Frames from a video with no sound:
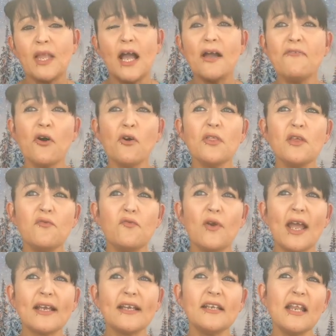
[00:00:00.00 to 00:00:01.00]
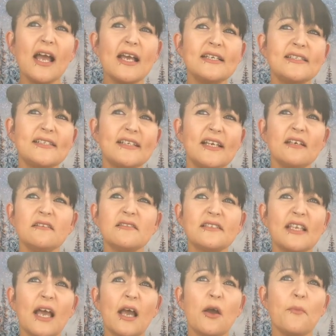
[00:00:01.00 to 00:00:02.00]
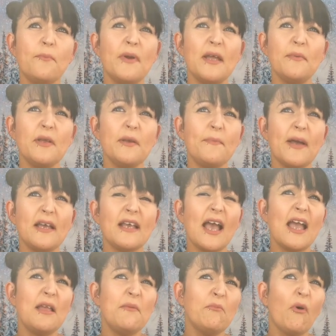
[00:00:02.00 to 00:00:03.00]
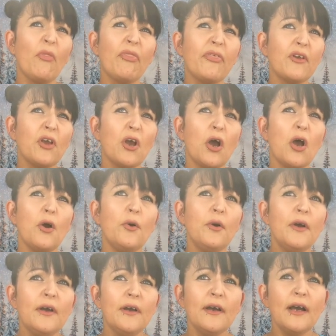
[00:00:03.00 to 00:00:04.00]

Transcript: I've only recognised Killstar maybe about eight months ago.